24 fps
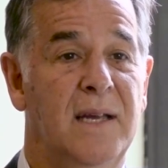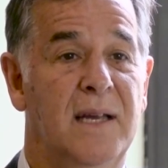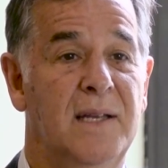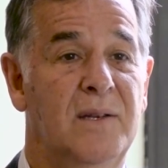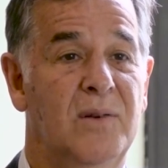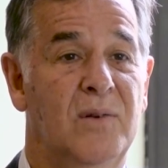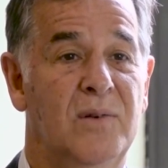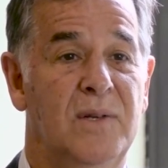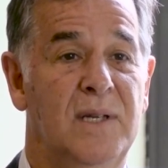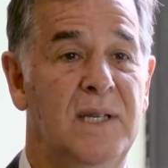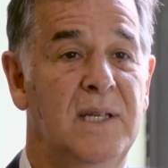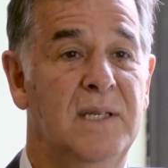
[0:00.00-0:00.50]
I
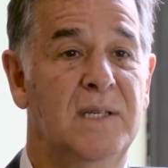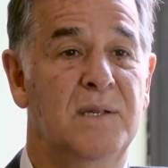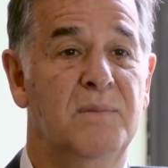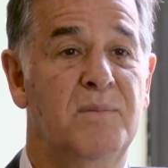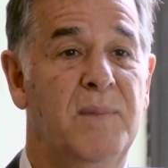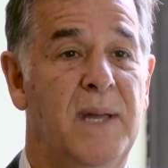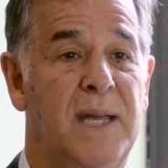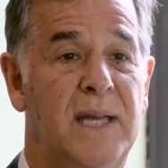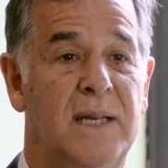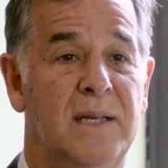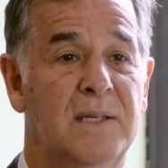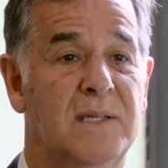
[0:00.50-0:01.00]
don't need to
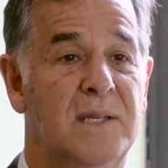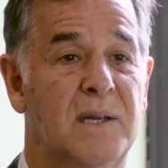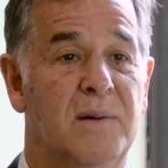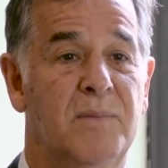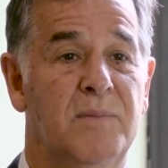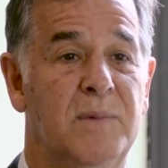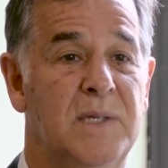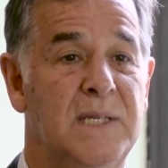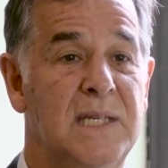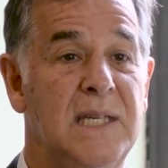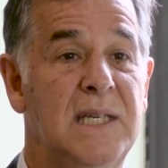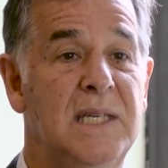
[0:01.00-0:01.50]
make
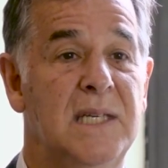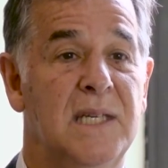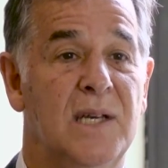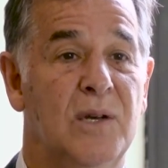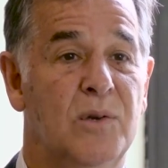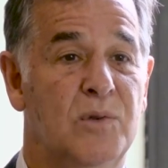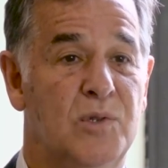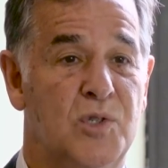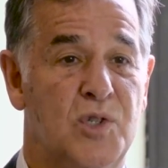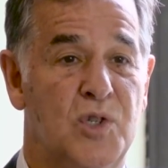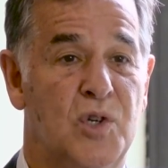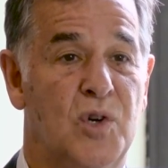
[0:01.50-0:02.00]
some
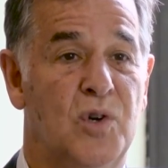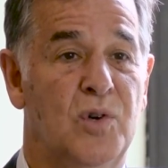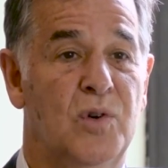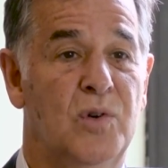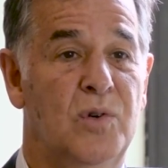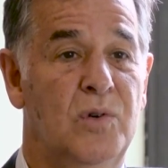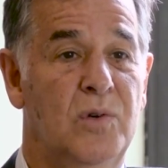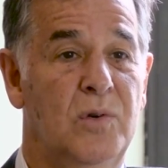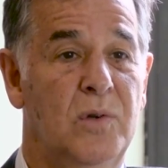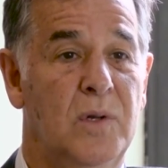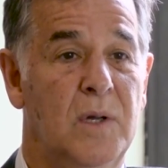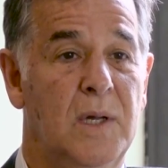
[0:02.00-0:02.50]
detailed
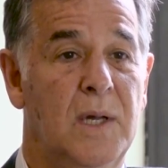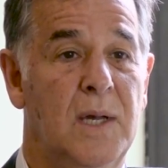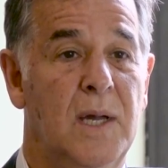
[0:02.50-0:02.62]
journal,